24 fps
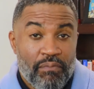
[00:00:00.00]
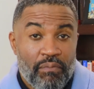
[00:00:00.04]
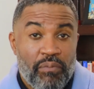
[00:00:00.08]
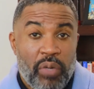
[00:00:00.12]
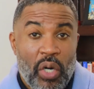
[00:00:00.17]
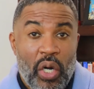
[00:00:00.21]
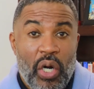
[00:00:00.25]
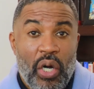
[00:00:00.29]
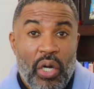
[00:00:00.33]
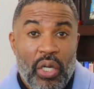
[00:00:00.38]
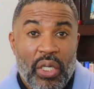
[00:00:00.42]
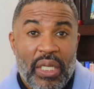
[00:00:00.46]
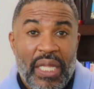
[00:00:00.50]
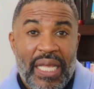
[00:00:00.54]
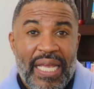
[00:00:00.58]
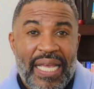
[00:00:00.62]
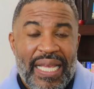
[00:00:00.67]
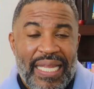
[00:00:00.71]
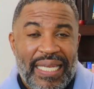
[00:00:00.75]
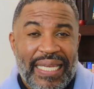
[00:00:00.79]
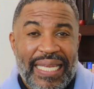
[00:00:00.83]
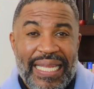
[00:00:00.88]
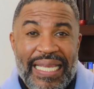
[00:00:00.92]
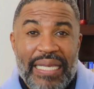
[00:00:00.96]
Paul
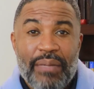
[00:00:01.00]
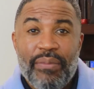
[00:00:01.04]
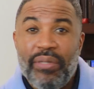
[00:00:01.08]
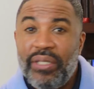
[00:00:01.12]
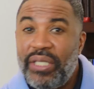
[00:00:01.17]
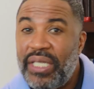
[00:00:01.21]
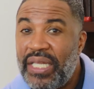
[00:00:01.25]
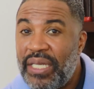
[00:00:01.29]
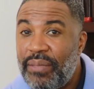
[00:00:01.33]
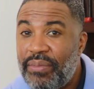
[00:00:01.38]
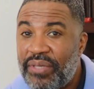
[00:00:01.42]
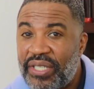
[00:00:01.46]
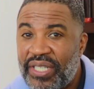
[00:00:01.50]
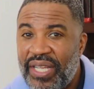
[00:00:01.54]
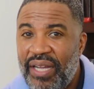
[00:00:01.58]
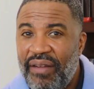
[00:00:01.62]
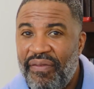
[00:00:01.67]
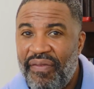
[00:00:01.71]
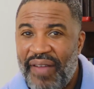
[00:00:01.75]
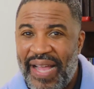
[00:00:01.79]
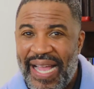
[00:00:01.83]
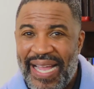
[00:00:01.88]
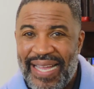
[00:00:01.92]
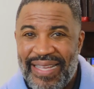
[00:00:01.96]
labeled
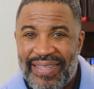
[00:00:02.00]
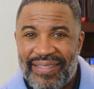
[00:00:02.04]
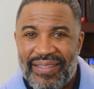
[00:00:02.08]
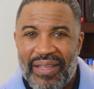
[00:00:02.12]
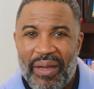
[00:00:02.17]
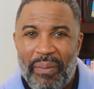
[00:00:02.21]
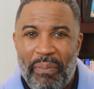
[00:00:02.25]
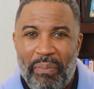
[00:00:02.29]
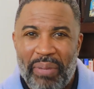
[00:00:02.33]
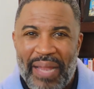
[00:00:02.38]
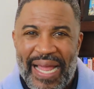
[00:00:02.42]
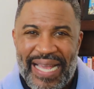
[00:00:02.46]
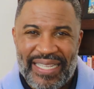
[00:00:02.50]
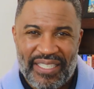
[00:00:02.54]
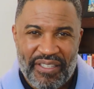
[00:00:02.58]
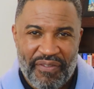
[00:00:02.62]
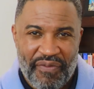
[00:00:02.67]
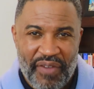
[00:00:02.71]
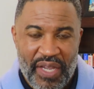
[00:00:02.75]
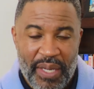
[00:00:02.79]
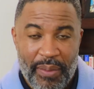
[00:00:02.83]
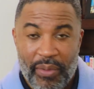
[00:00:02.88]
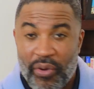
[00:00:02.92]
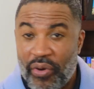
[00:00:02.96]
himself as a
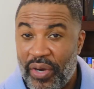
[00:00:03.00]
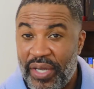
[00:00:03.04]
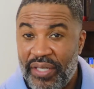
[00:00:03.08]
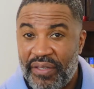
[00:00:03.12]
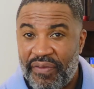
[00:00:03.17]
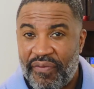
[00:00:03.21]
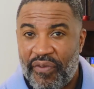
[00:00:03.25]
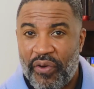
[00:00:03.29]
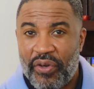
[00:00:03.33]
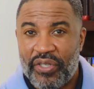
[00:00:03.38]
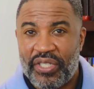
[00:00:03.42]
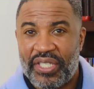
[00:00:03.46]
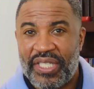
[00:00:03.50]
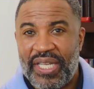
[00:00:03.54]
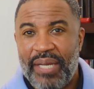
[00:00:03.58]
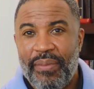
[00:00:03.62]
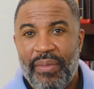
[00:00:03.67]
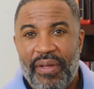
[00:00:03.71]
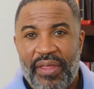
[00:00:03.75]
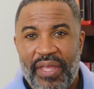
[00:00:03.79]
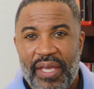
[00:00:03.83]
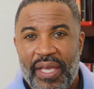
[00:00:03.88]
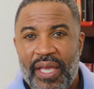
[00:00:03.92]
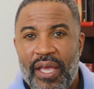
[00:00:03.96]
blasphemer in 1
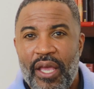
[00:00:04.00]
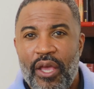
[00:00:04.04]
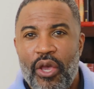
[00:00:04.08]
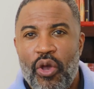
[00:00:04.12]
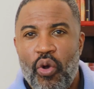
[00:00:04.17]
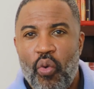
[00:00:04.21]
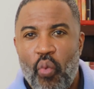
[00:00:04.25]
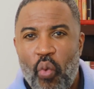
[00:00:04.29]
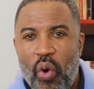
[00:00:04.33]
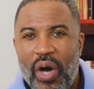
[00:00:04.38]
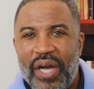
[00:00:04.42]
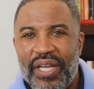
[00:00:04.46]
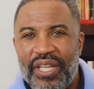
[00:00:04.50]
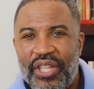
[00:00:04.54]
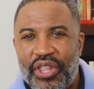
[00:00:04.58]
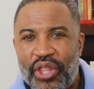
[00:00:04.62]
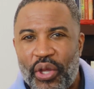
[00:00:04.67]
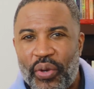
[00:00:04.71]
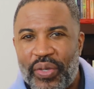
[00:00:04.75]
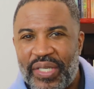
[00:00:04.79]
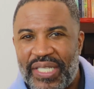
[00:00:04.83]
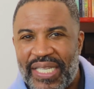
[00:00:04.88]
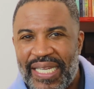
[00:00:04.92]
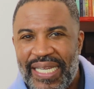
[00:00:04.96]
Timothy
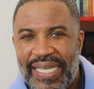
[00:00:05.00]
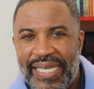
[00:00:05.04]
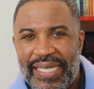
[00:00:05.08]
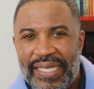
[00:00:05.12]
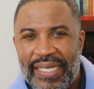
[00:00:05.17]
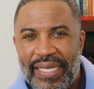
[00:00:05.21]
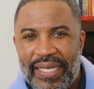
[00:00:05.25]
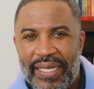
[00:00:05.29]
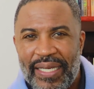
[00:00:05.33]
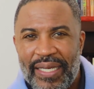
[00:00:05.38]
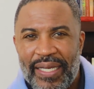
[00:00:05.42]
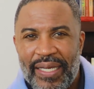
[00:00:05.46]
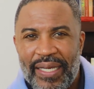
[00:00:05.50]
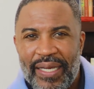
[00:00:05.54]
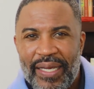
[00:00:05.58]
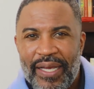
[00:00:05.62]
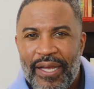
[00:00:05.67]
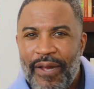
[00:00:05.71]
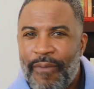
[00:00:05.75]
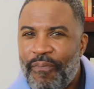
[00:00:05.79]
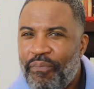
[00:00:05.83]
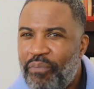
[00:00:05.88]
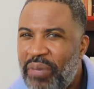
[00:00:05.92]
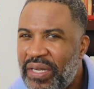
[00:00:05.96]
1:13,
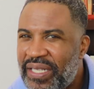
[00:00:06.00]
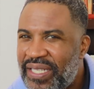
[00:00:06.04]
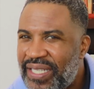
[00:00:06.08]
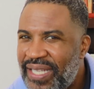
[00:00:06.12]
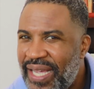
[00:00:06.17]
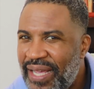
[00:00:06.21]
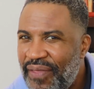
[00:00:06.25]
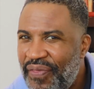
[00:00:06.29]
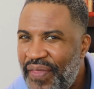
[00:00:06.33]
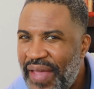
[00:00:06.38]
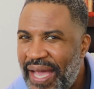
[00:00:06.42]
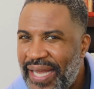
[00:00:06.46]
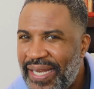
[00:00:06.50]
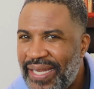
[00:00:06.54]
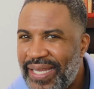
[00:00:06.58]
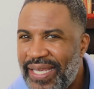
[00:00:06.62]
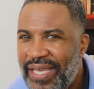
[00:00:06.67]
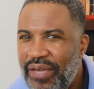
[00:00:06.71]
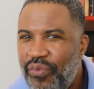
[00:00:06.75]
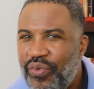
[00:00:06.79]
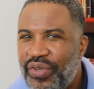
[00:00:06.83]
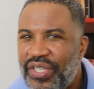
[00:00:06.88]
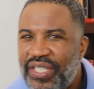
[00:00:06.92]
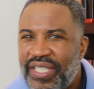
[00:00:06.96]
but said that
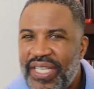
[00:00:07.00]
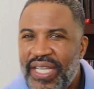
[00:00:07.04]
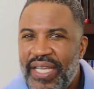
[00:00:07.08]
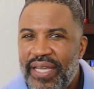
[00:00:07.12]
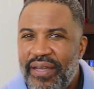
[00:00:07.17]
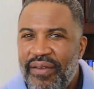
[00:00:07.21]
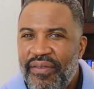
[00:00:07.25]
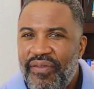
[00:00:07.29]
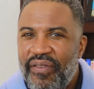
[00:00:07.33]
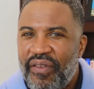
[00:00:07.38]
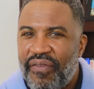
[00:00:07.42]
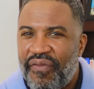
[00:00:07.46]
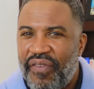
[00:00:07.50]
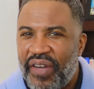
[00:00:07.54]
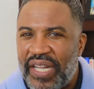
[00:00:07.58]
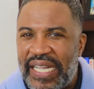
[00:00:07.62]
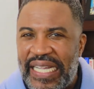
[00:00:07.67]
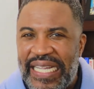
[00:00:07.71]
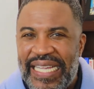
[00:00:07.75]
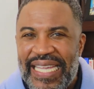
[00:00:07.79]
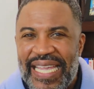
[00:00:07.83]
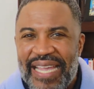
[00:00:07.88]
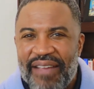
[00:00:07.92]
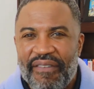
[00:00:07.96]
he received
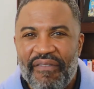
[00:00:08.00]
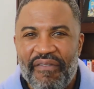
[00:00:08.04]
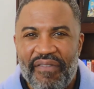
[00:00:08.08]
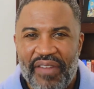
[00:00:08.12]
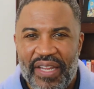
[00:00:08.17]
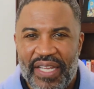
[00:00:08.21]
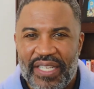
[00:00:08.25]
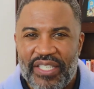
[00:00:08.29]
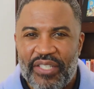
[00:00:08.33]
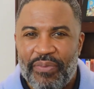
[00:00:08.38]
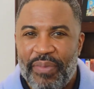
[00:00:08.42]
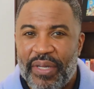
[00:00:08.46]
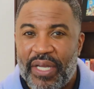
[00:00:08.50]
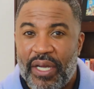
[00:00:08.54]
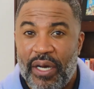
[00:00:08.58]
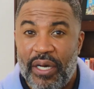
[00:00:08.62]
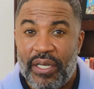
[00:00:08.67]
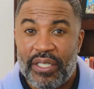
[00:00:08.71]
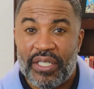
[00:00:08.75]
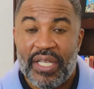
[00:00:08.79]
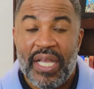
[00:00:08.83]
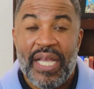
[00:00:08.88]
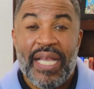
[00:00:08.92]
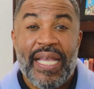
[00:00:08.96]
forgiveness
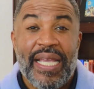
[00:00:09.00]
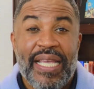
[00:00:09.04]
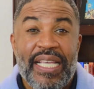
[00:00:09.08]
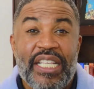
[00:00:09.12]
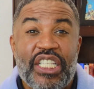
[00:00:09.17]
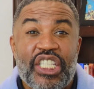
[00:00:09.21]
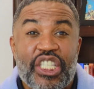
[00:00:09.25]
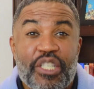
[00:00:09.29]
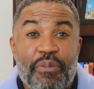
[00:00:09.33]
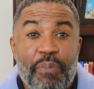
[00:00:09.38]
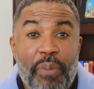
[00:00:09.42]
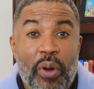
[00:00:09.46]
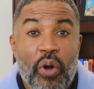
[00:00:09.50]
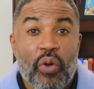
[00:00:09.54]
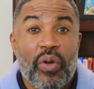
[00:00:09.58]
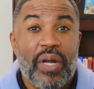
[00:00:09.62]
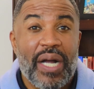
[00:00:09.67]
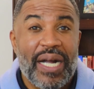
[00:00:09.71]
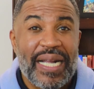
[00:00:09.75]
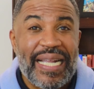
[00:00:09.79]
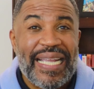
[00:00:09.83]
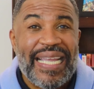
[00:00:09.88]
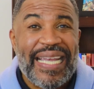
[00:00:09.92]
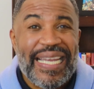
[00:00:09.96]
because he spoke
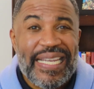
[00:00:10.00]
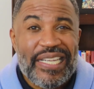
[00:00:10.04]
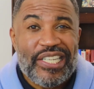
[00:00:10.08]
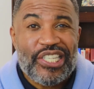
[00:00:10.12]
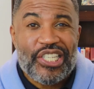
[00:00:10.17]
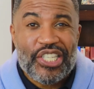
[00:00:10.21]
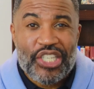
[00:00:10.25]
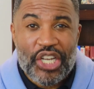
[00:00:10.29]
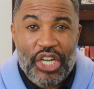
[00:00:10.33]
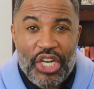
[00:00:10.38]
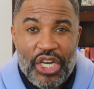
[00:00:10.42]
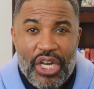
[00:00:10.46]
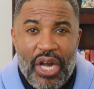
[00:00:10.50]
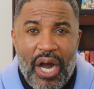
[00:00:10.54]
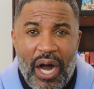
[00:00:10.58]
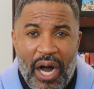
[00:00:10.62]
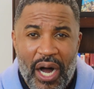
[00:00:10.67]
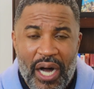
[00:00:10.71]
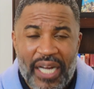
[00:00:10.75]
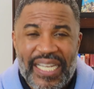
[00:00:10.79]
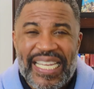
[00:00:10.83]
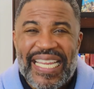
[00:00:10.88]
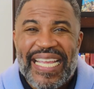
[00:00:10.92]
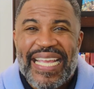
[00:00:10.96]
against
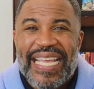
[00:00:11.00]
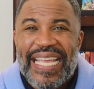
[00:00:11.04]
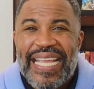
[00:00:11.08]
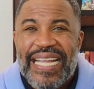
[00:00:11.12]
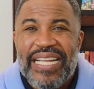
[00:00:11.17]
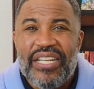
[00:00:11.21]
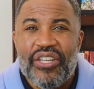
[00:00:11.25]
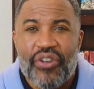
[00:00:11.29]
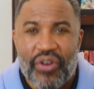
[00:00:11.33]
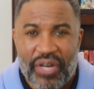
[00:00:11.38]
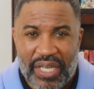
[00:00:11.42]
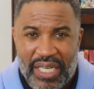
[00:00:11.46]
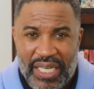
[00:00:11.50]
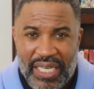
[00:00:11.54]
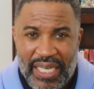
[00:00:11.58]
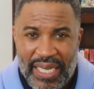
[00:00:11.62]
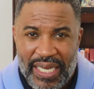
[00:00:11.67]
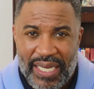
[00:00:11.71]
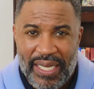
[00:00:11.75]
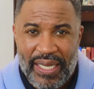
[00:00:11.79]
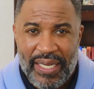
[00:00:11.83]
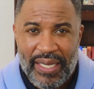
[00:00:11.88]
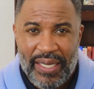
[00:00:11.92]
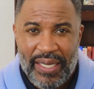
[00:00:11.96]
God ignorantly.